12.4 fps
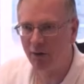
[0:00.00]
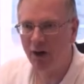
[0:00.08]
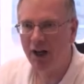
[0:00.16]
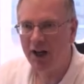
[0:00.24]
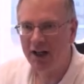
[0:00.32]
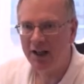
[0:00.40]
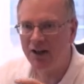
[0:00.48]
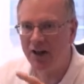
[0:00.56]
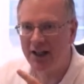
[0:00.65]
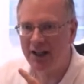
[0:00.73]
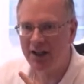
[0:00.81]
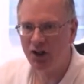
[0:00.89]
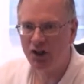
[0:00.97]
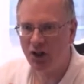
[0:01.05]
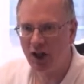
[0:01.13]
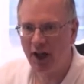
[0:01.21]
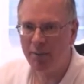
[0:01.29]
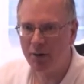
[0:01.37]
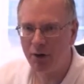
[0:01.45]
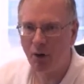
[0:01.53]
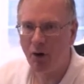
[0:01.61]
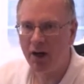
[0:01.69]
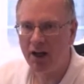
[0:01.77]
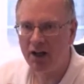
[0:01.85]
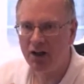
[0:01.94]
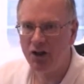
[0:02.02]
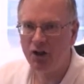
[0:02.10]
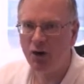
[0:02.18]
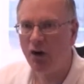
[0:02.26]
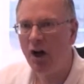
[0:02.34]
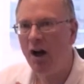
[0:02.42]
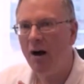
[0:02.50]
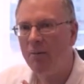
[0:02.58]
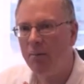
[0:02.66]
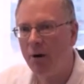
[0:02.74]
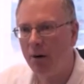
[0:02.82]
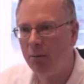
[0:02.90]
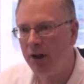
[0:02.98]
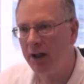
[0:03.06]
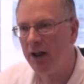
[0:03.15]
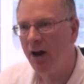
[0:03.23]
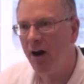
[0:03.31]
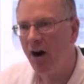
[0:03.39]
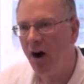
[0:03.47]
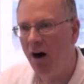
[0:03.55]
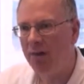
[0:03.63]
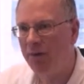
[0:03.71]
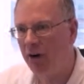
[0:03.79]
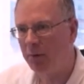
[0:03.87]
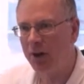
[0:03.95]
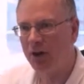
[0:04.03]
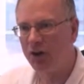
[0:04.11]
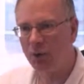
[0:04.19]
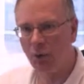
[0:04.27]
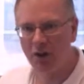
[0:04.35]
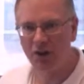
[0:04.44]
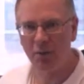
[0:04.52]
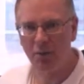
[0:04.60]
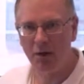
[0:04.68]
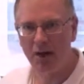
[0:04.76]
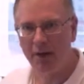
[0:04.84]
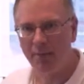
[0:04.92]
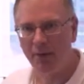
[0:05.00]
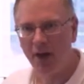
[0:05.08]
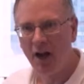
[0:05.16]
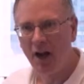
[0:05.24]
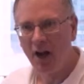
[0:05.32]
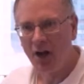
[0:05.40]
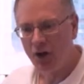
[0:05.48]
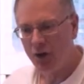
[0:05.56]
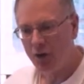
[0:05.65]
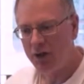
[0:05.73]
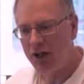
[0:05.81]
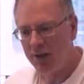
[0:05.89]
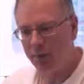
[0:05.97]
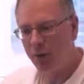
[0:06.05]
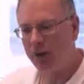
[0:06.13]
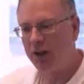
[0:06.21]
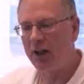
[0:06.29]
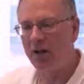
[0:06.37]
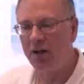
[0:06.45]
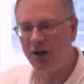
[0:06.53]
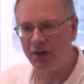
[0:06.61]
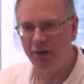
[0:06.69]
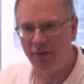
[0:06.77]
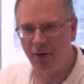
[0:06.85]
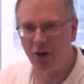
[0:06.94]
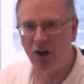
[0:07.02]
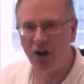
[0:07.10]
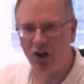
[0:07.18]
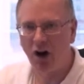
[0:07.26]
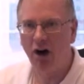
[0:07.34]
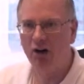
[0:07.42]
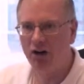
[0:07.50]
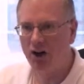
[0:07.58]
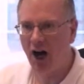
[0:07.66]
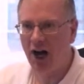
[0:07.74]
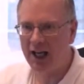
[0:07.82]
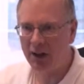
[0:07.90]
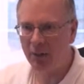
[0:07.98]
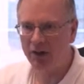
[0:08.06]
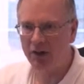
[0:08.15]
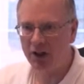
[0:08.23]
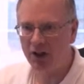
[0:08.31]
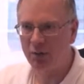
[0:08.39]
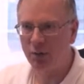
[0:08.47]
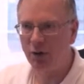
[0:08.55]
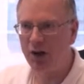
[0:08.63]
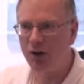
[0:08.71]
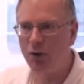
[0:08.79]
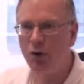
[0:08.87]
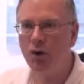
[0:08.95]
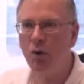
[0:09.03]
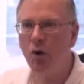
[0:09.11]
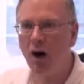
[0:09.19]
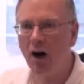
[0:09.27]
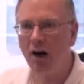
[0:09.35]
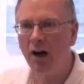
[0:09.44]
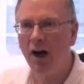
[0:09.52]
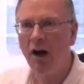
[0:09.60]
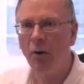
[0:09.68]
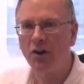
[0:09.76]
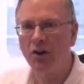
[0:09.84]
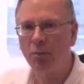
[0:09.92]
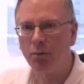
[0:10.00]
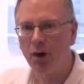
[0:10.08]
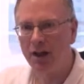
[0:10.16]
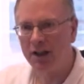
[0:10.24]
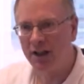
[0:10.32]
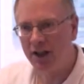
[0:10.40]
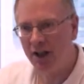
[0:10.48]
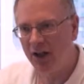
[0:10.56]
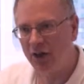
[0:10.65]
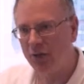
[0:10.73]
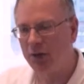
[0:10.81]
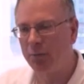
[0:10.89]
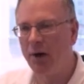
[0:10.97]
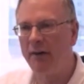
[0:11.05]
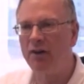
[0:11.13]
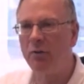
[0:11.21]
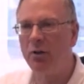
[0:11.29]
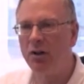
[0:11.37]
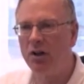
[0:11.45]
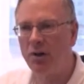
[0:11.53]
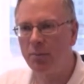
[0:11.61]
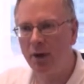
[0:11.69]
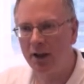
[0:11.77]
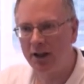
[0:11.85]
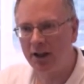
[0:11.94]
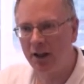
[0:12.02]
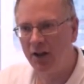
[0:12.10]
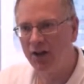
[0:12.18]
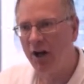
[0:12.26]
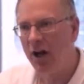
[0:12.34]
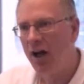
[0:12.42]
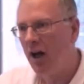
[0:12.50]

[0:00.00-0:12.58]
for, is that initial IPO, initial public offering. Because what does it mean? You need to put together this very large document that explains who you are, what the product is, what the profitability of the product is,